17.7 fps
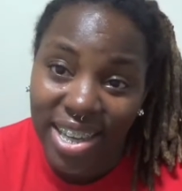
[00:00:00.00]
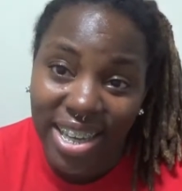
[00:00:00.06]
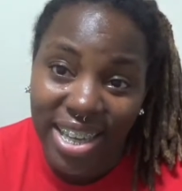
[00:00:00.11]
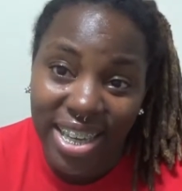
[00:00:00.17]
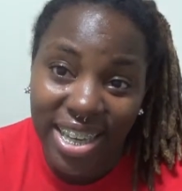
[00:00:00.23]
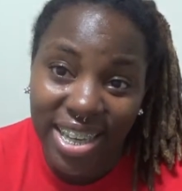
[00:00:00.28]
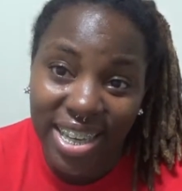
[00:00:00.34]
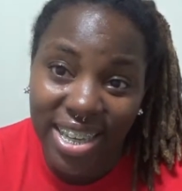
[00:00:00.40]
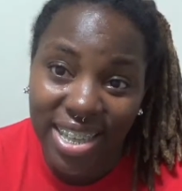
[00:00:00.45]

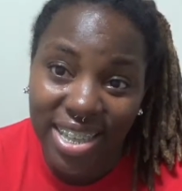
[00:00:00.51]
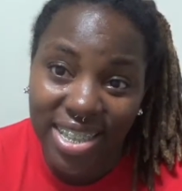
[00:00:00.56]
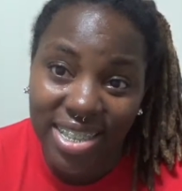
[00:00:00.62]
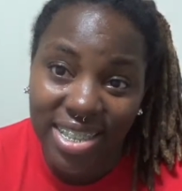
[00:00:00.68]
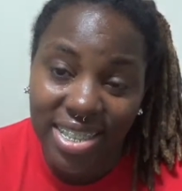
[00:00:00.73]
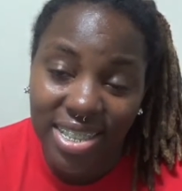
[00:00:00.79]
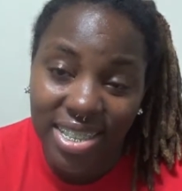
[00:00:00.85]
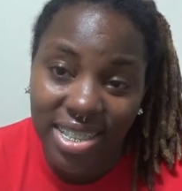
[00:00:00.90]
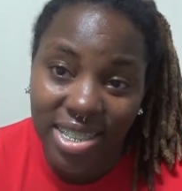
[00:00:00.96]

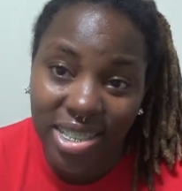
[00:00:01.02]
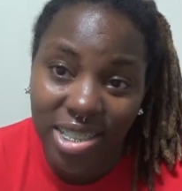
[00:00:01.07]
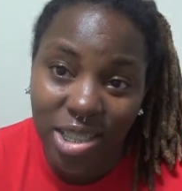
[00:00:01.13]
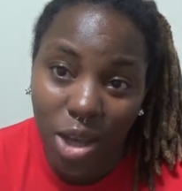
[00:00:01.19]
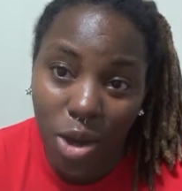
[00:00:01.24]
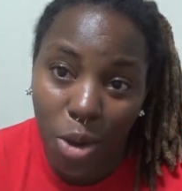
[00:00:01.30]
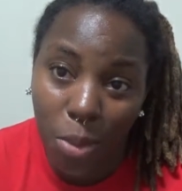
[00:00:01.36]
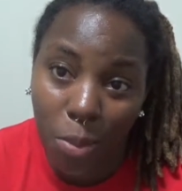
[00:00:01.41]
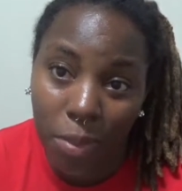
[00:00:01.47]
in
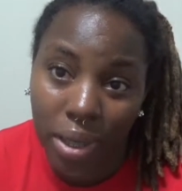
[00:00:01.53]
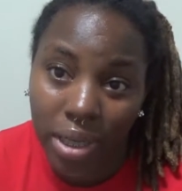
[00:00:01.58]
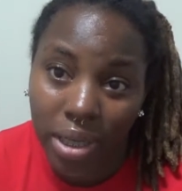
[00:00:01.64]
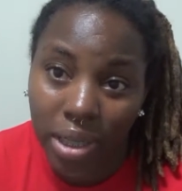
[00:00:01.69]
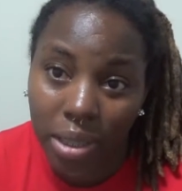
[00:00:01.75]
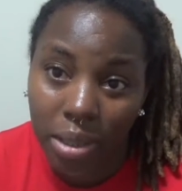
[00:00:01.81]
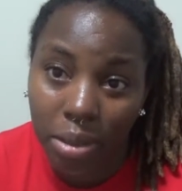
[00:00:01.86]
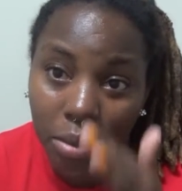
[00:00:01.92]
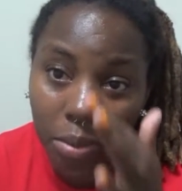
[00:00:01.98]
so
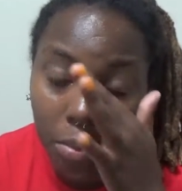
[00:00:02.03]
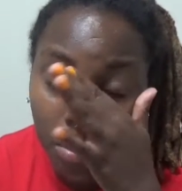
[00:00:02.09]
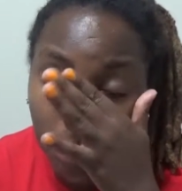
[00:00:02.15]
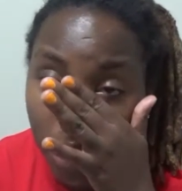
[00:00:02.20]
many